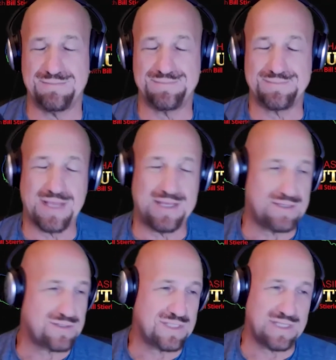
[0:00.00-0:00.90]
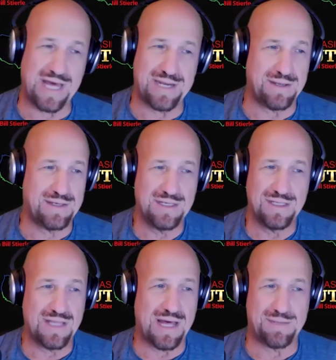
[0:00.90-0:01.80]
And there's a lot
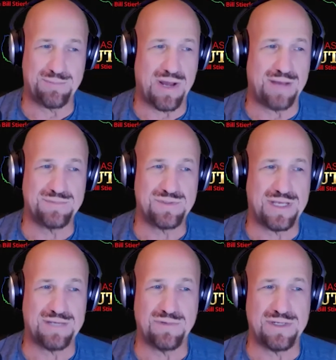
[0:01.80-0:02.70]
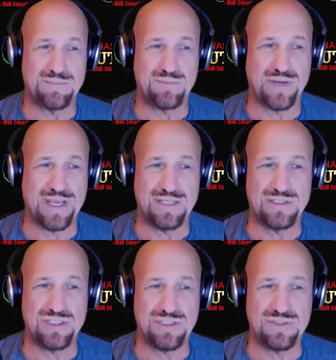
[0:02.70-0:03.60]
of problems that when a brand
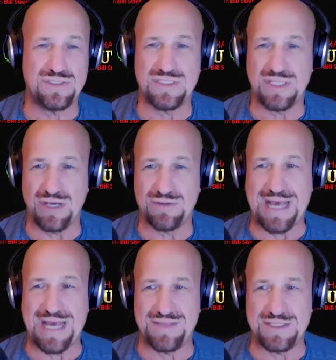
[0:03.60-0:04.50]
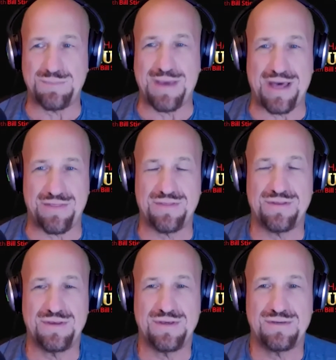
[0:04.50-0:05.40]
chooses to go down this path
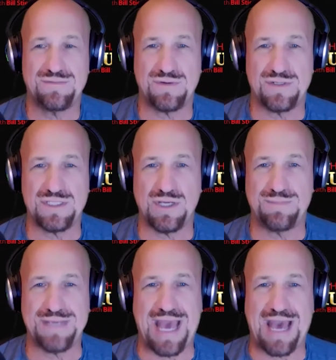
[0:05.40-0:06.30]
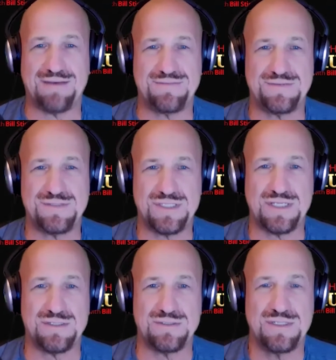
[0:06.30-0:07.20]
for its own behalf.
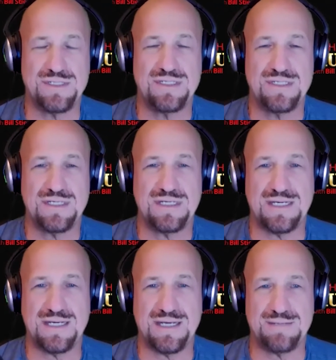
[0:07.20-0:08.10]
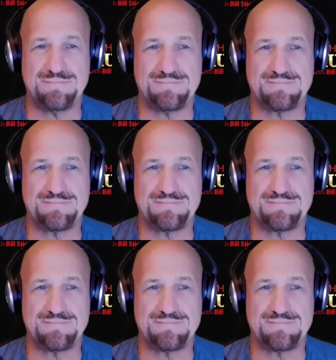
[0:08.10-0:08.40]
So the